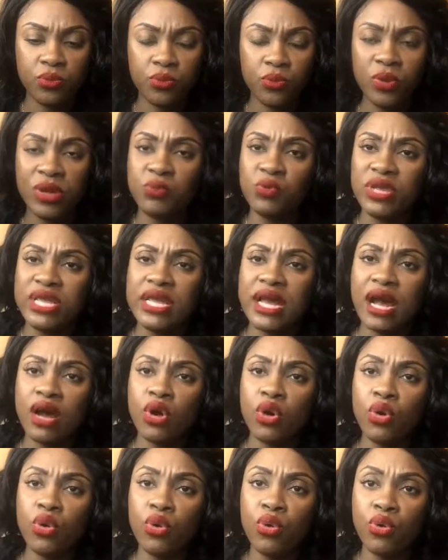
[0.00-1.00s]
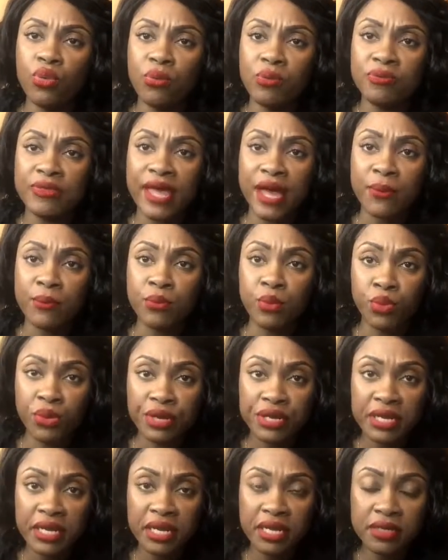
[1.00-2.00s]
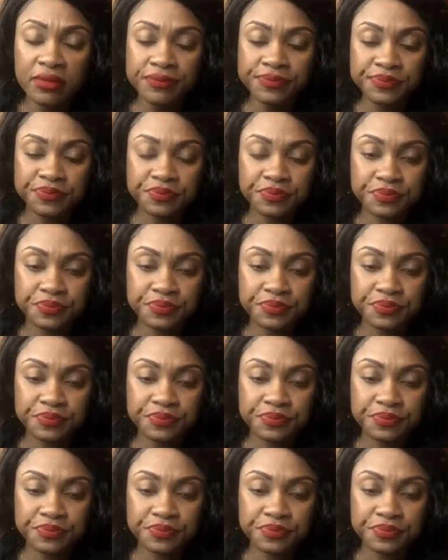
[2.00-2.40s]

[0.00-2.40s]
when we got home that morning,